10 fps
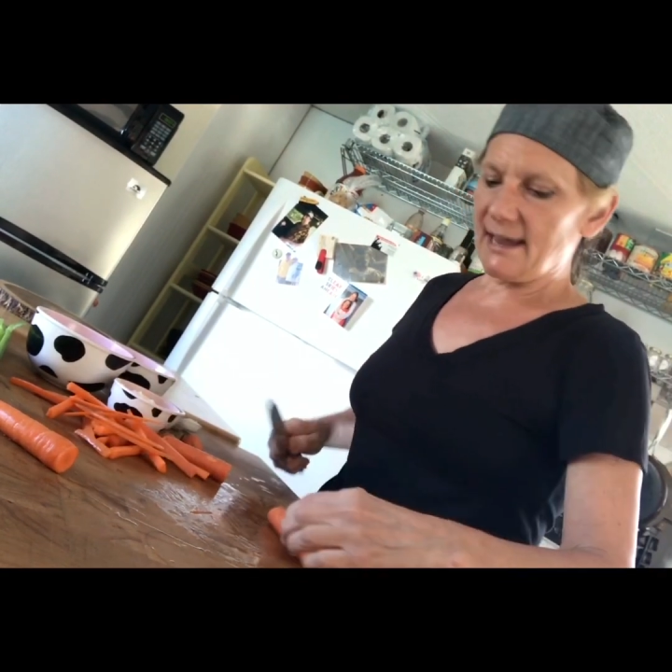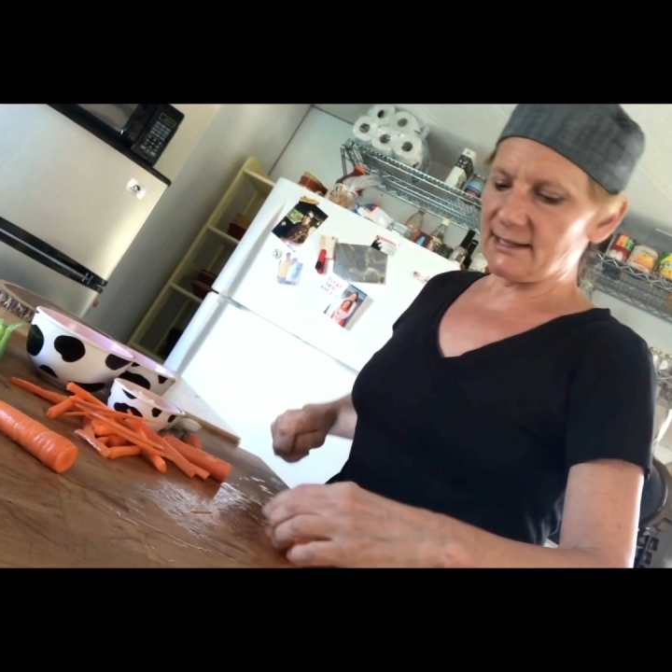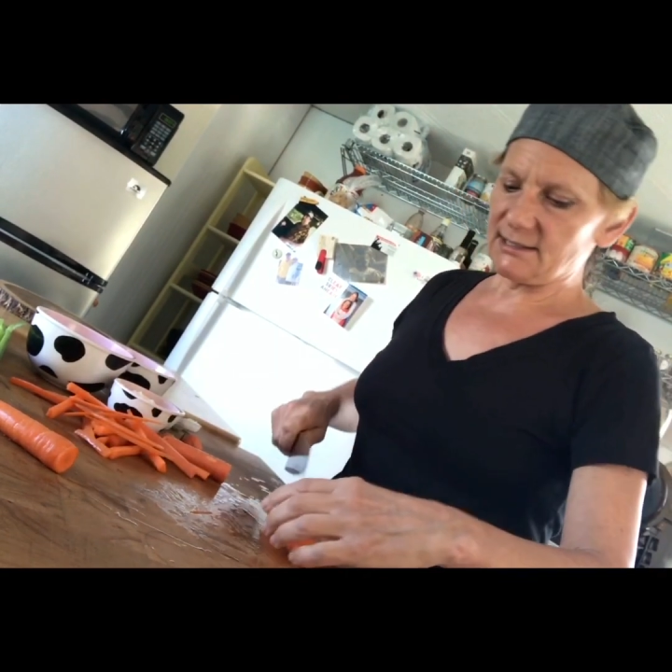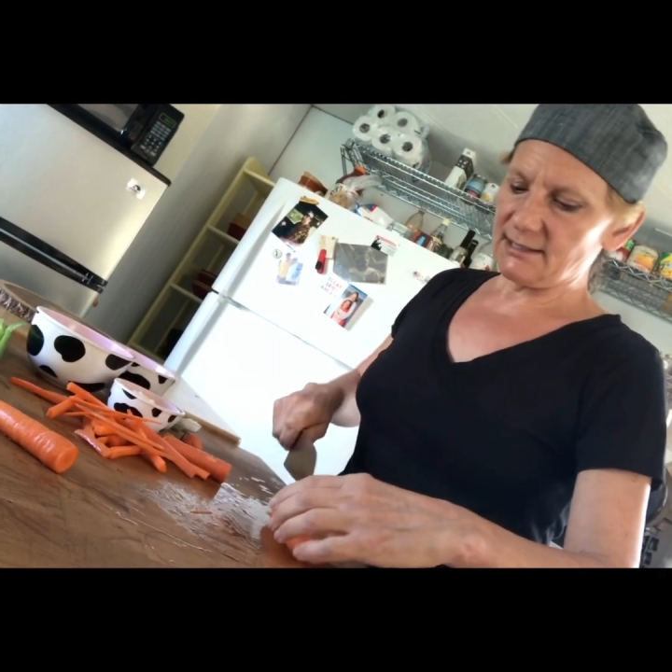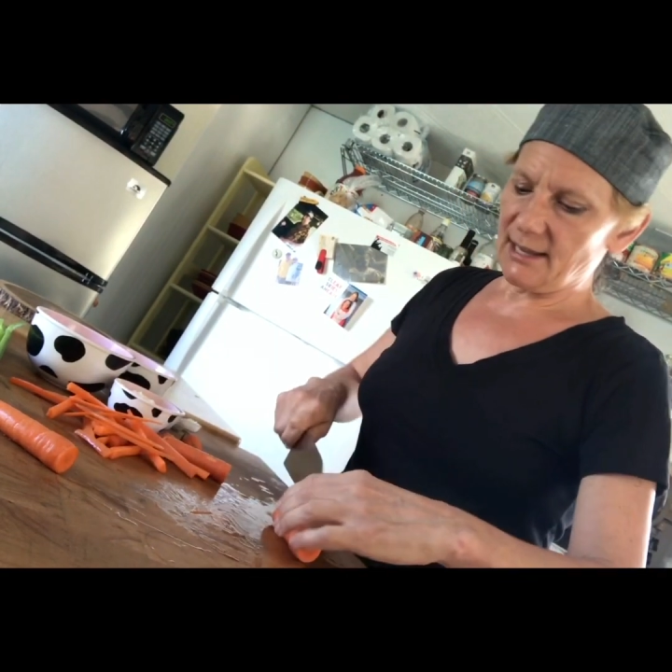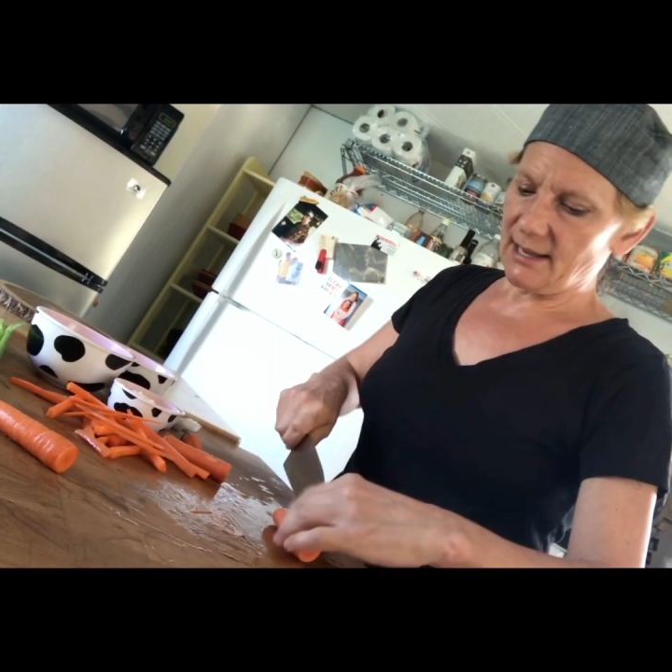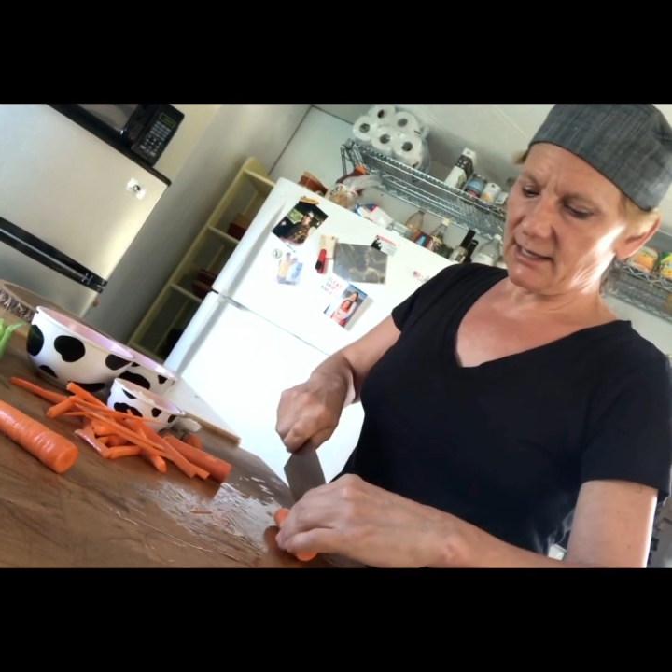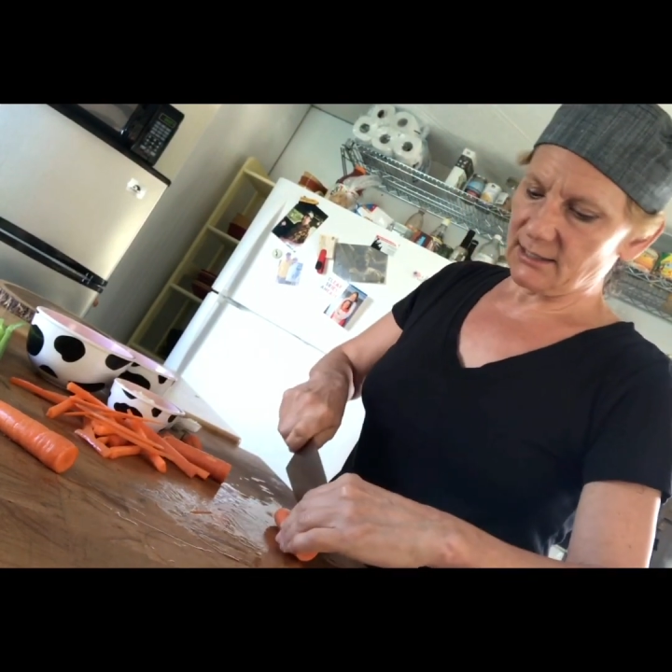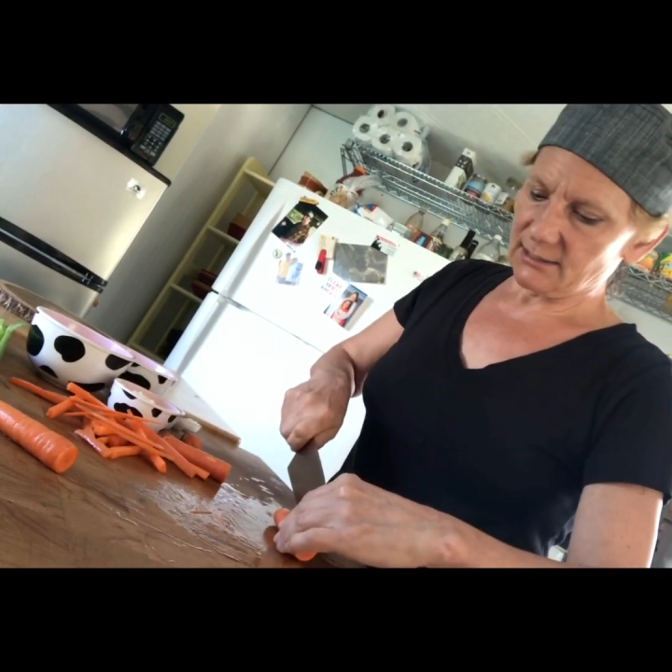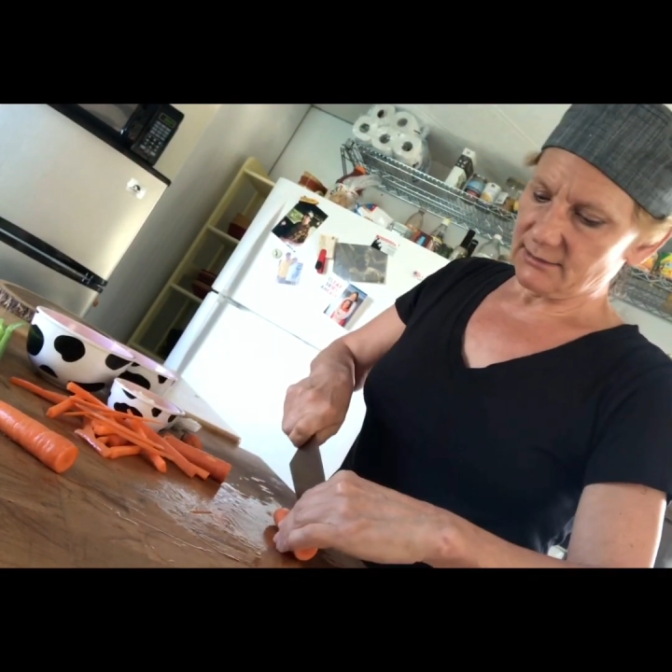your
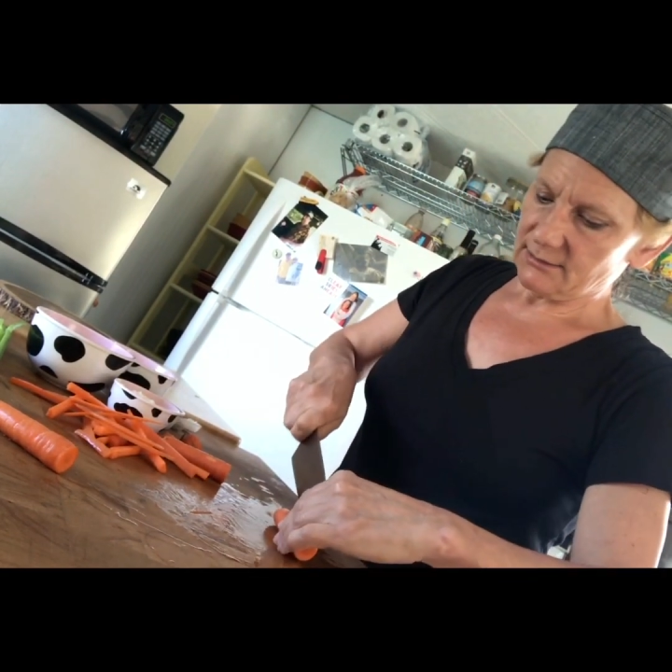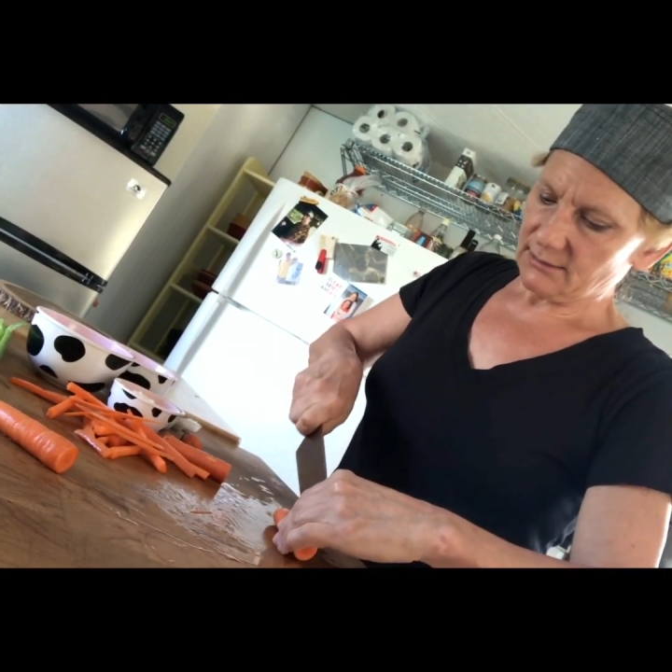fingers.